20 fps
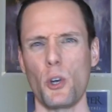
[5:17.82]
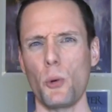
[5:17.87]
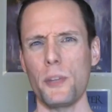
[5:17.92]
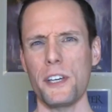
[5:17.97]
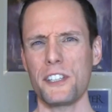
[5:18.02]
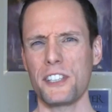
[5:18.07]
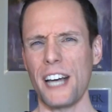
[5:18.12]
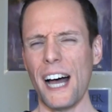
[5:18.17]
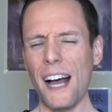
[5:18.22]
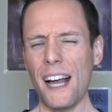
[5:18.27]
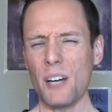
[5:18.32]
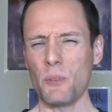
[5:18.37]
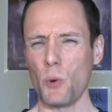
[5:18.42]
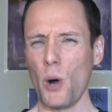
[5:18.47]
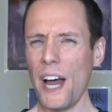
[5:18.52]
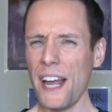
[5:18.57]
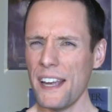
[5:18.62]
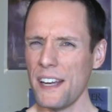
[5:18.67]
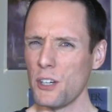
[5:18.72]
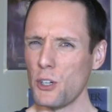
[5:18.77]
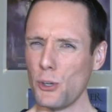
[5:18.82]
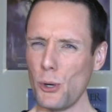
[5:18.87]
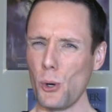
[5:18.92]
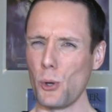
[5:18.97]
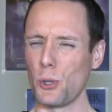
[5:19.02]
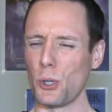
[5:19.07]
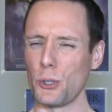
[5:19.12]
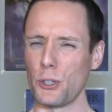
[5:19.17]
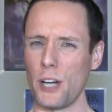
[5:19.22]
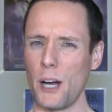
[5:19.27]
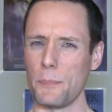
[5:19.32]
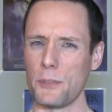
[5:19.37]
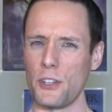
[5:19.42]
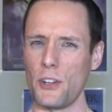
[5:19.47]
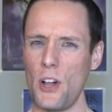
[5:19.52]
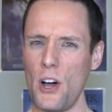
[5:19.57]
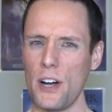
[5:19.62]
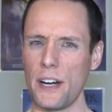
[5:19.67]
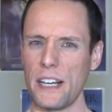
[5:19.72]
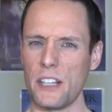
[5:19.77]
So this guy, Ryan Coogler, comes
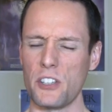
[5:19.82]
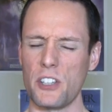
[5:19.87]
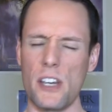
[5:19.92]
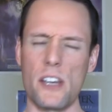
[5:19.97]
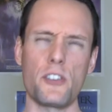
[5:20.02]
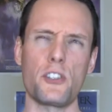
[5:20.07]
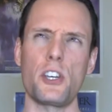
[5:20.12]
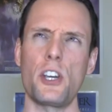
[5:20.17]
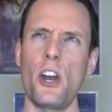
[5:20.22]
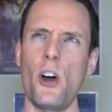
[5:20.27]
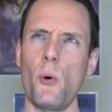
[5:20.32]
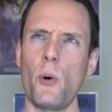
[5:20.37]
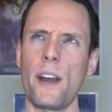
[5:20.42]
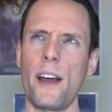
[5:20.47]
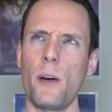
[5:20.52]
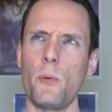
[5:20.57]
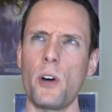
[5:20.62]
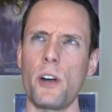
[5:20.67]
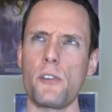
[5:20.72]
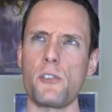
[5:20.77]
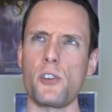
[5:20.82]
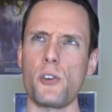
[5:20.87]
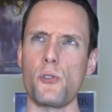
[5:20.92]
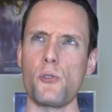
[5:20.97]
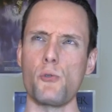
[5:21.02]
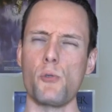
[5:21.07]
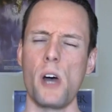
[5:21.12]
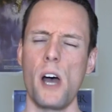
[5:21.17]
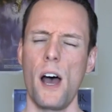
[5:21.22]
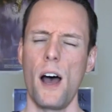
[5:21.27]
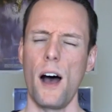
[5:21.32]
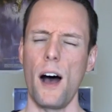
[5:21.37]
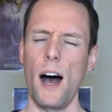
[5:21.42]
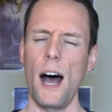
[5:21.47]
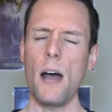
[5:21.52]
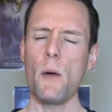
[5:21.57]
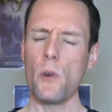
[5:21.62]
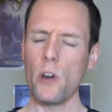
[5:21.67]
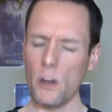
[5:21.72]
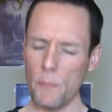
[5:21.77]
along and says, "You know what I want to do?
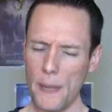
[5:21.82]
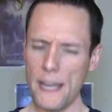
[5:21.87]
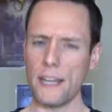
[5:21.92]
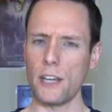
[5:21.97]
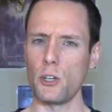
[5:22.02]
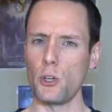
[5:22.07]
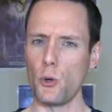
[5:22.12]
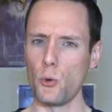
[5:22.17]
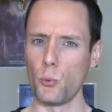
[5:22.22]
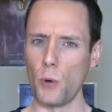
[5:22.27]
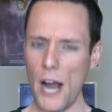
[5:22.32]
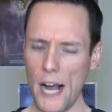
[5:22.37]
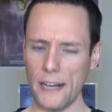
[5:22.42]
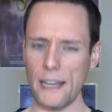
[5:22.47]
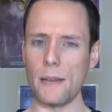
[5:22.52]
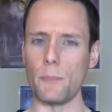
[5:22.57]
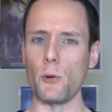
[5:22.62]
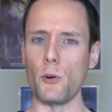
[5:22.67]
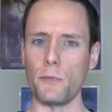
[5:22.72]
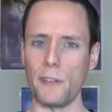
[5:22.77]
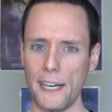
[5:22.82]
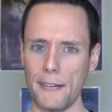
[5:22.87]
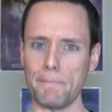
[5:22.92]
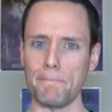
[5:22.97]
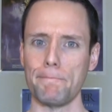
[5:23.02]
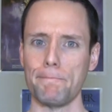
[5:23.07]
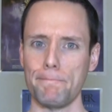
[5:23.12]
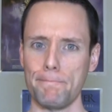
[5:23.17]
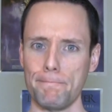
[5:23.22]
I want to make a new Rocky movie."